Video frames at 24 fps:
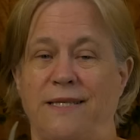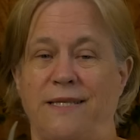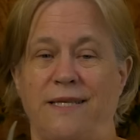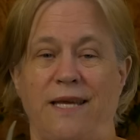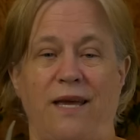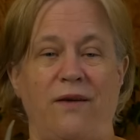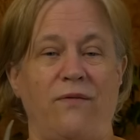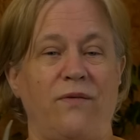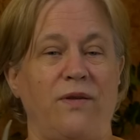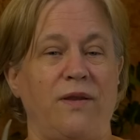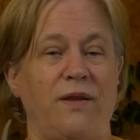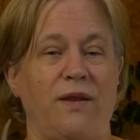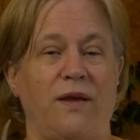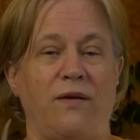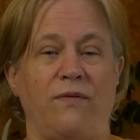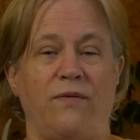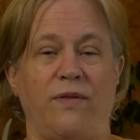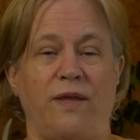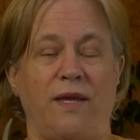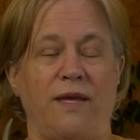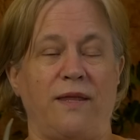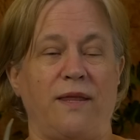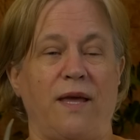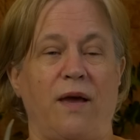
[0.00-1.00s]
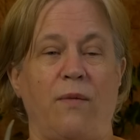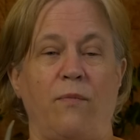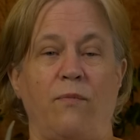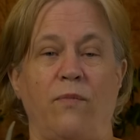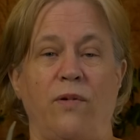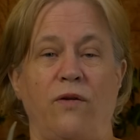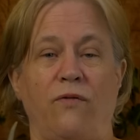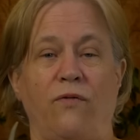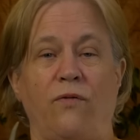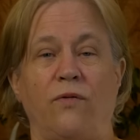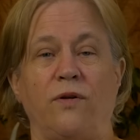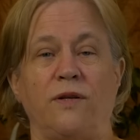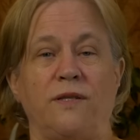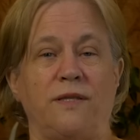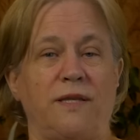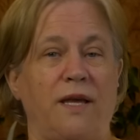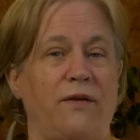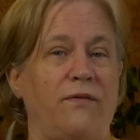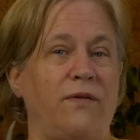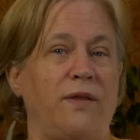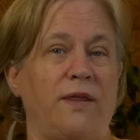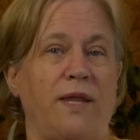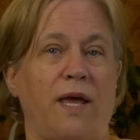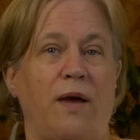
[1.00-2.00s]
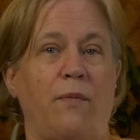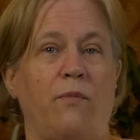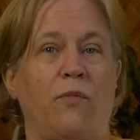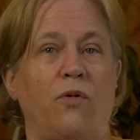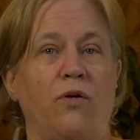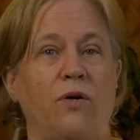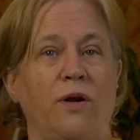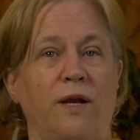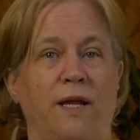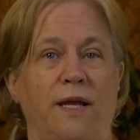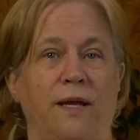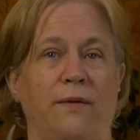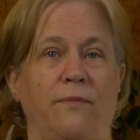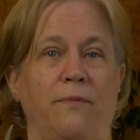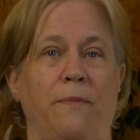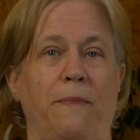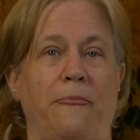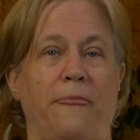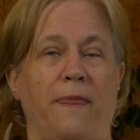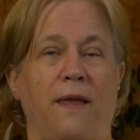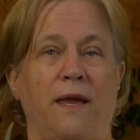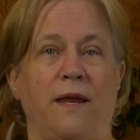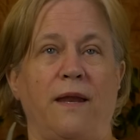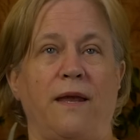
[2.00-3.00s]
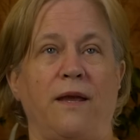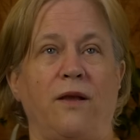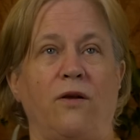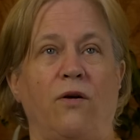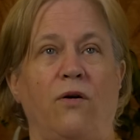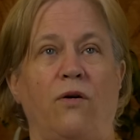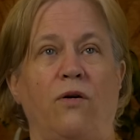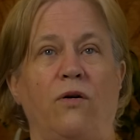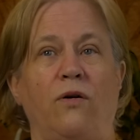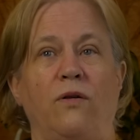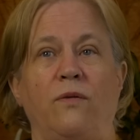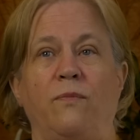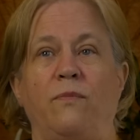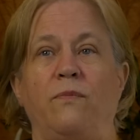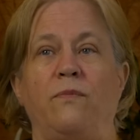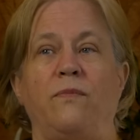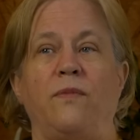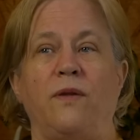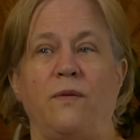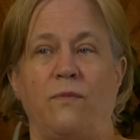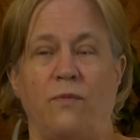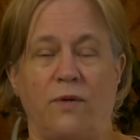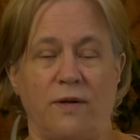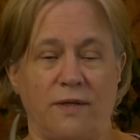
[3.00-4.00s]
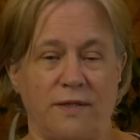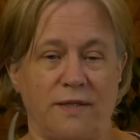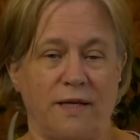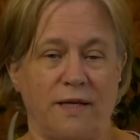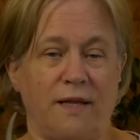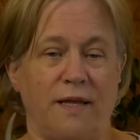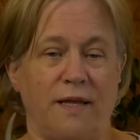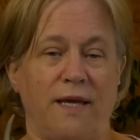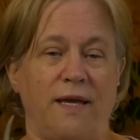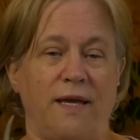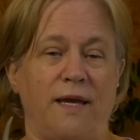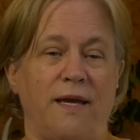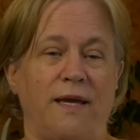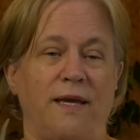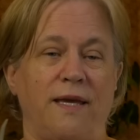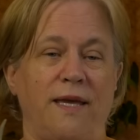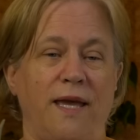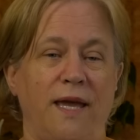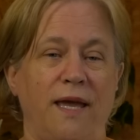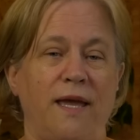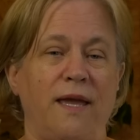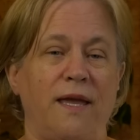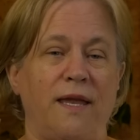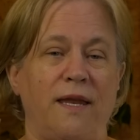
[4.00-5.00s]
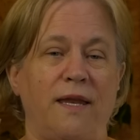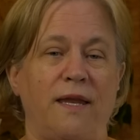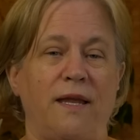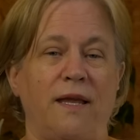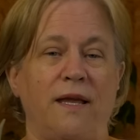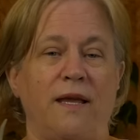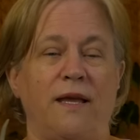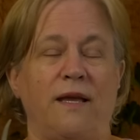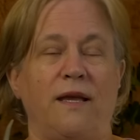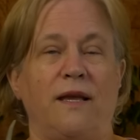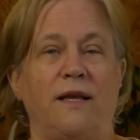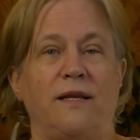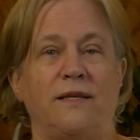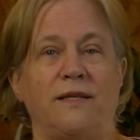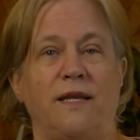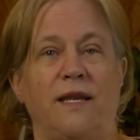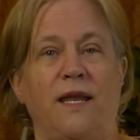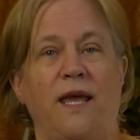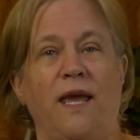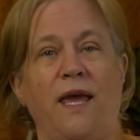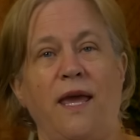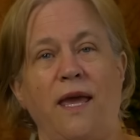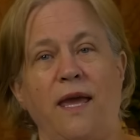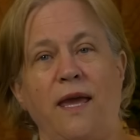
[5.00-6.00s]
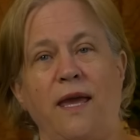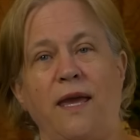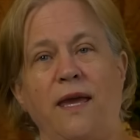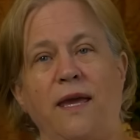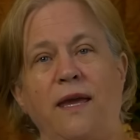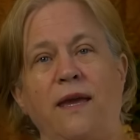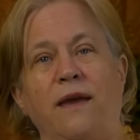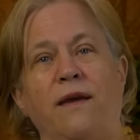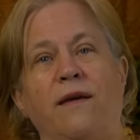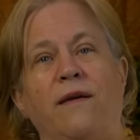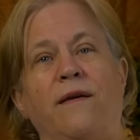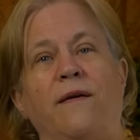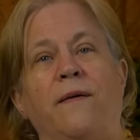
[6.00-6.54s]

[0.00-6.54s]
seven, I think that before seven that morning, and I called West LA again said, Hey,